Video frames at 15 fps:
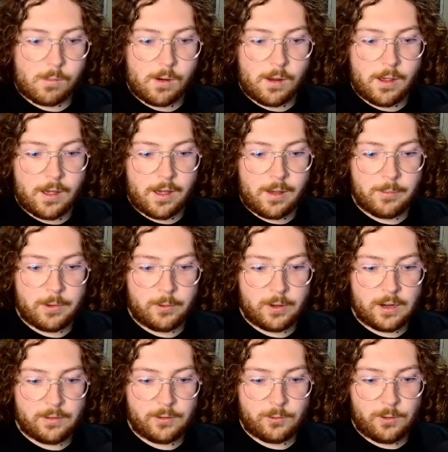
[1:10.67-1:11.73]
But
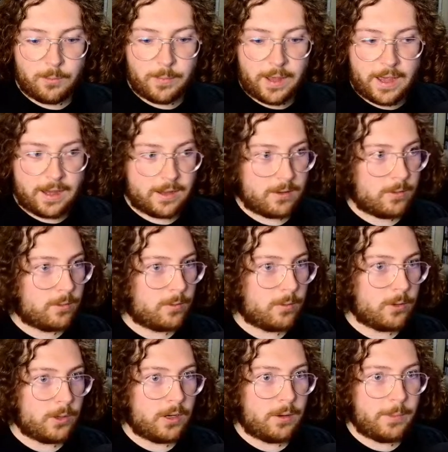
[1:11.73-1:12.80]
whatever, we're back.
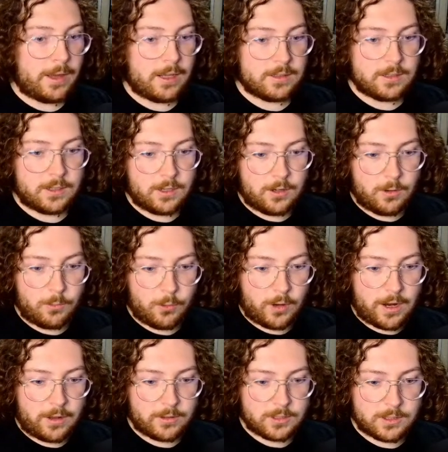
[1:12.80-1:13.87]
We're about to go
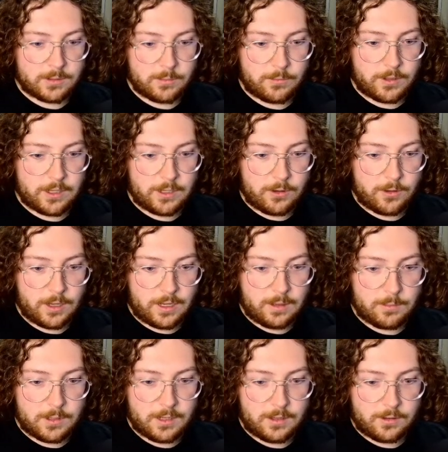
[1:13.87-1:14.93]
browse some video
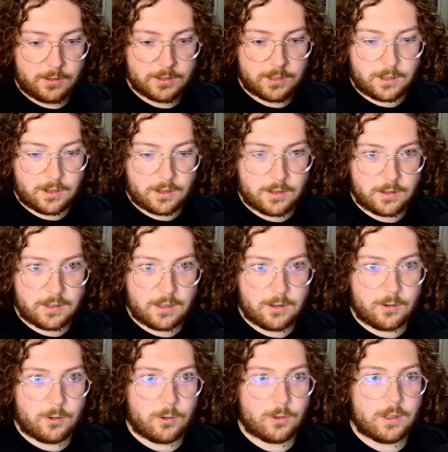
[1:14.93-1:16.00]
game deals on the
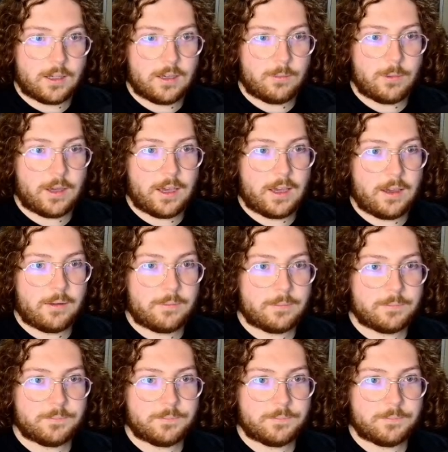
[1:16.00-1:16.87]
old eBay.